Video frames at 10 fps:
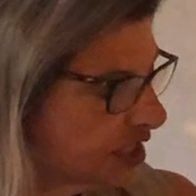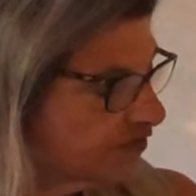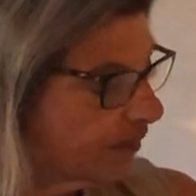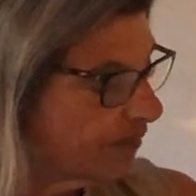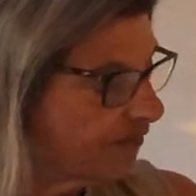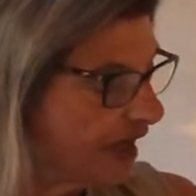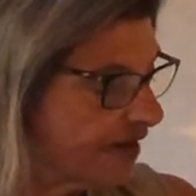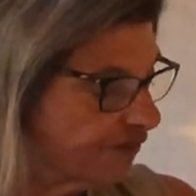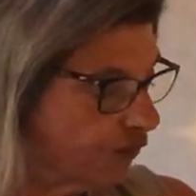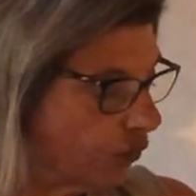is from
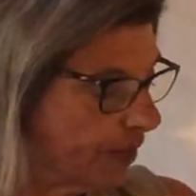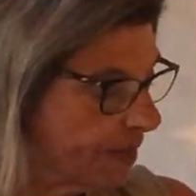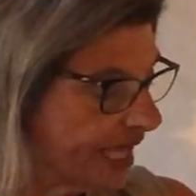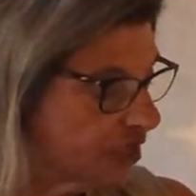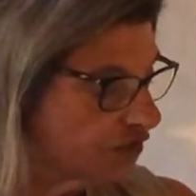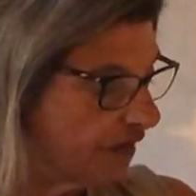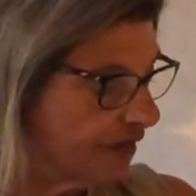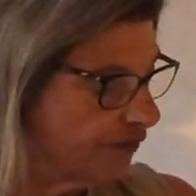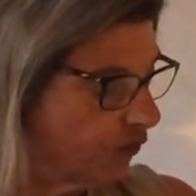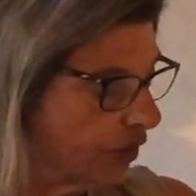page
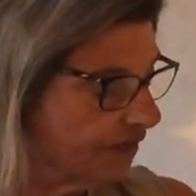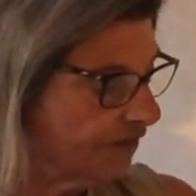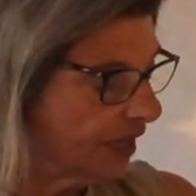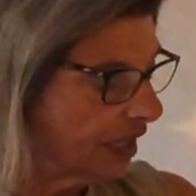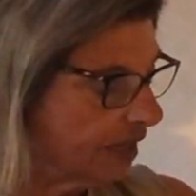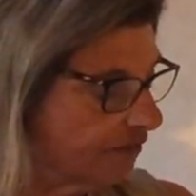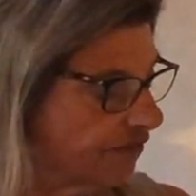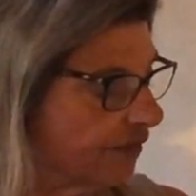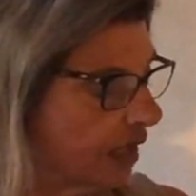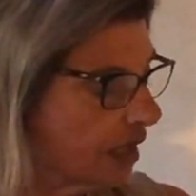545
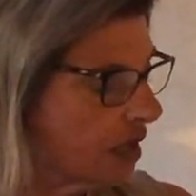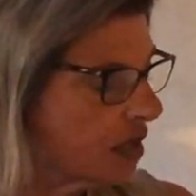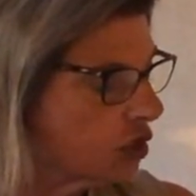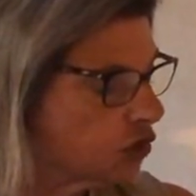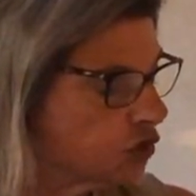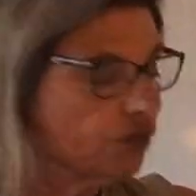to